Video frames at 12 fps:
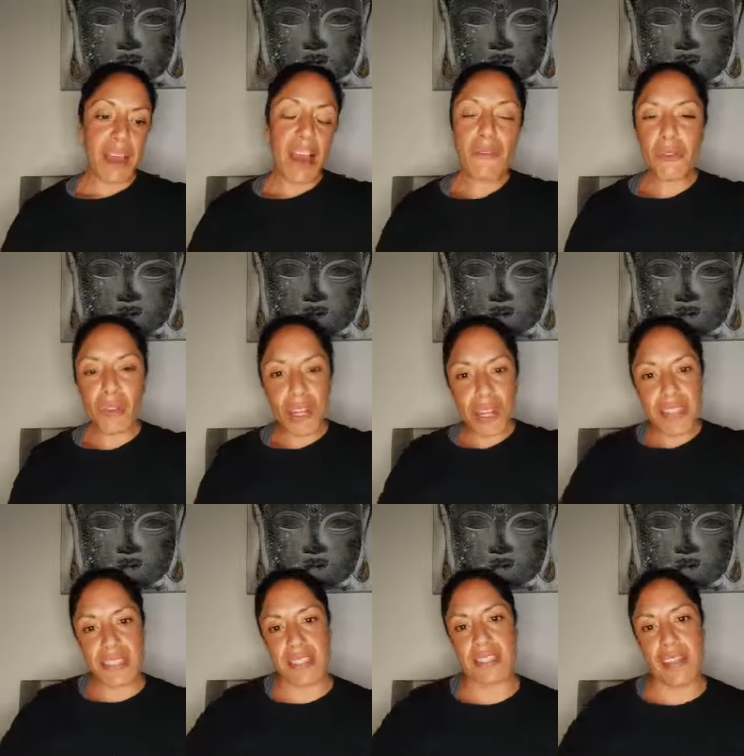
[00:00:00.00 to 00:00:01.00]
I've got
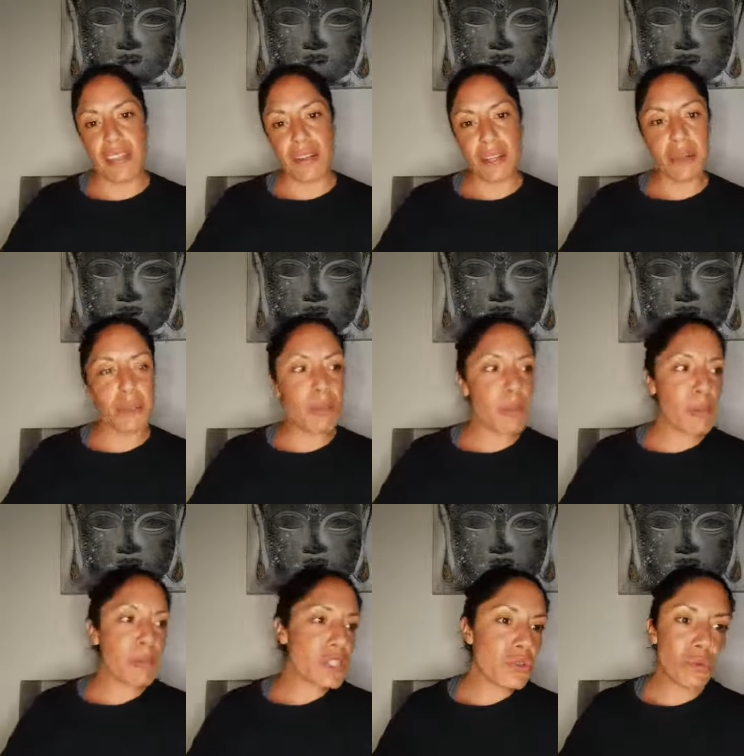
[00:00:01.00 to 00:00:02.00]
loads to say, and I could
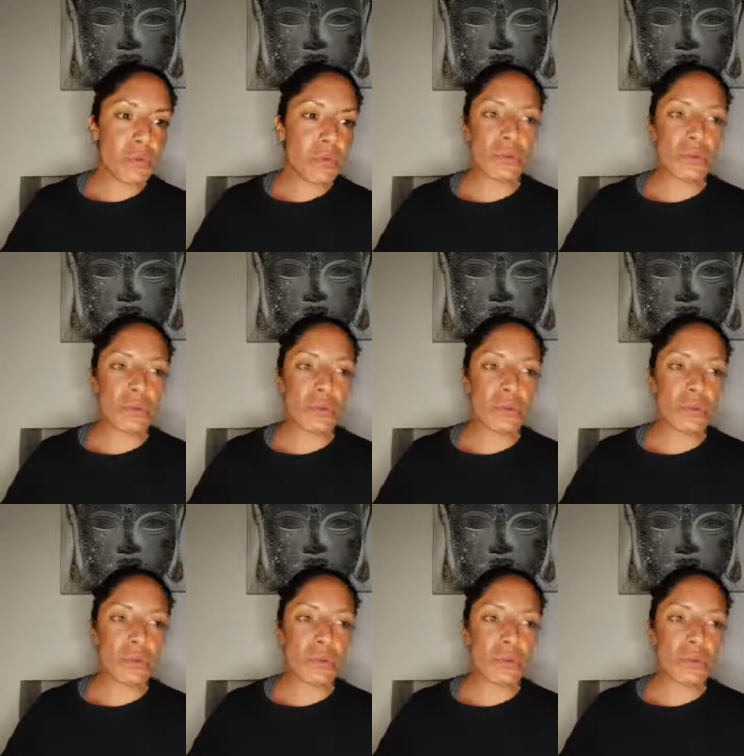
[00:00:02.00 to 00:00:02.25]
probably talk all